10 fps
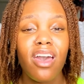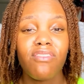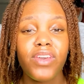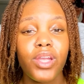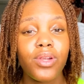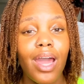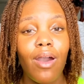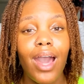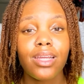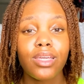figuring
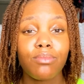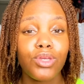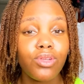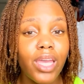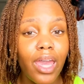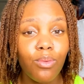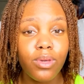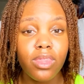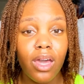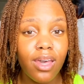out how to communicate
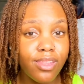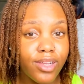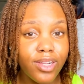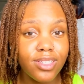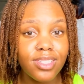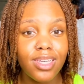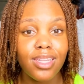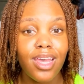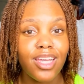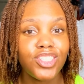with others
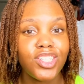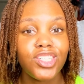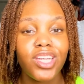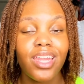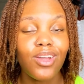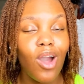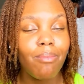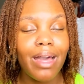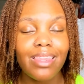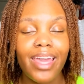and just shedding all
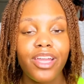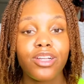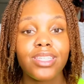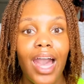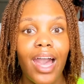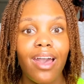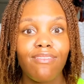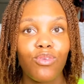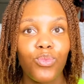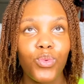my layers,
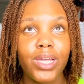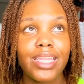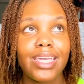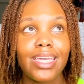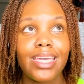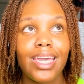I've really